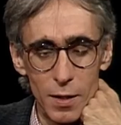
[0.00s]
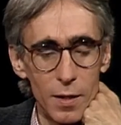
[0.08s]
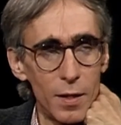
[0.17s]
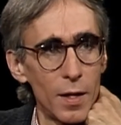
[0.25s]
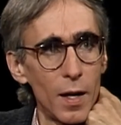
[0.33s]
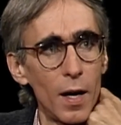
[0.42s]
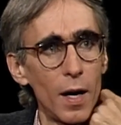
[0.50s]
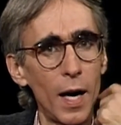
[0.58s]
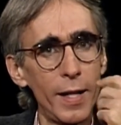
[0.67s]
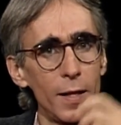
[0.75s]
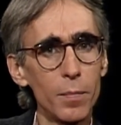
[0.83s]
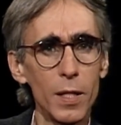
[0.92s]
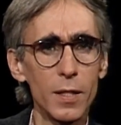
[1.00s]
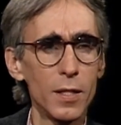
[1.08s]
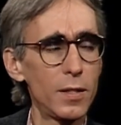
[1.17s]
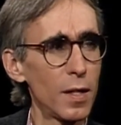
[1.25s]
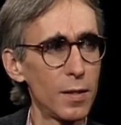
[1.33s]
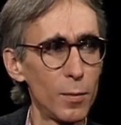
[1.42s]
I started. I think because
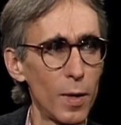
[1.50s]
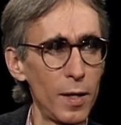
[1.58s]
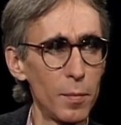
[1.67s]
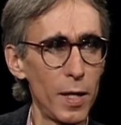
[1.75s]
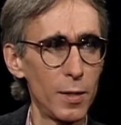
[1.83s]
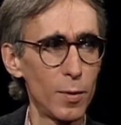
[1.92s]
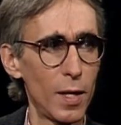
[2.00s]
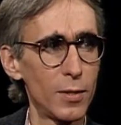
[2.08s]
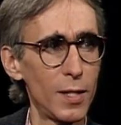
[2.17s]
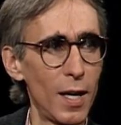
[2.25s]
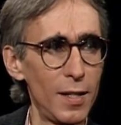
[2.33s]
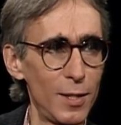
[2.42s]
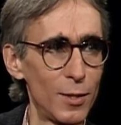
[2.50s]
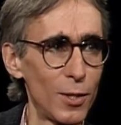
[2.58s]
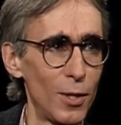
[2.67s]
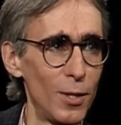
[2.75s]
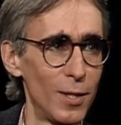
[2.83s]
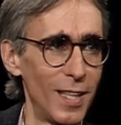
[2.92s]
I started writing plays when I was 9
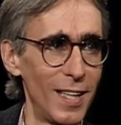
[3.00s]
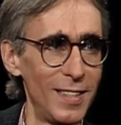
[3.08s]
years old,